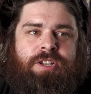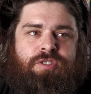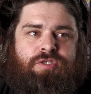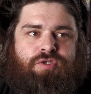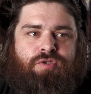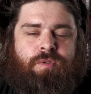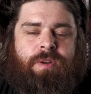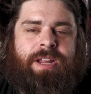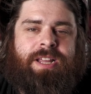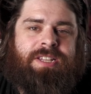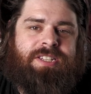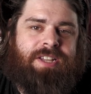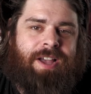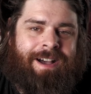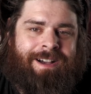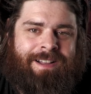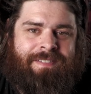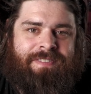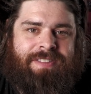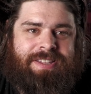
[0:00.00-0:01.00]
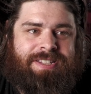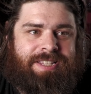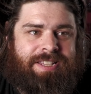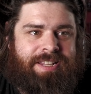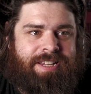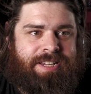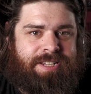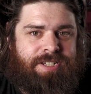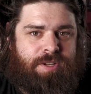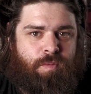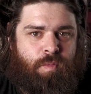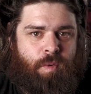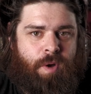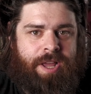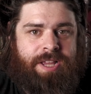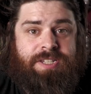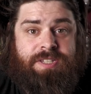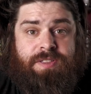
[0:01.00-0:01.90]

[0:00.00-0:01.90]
drinks on this list was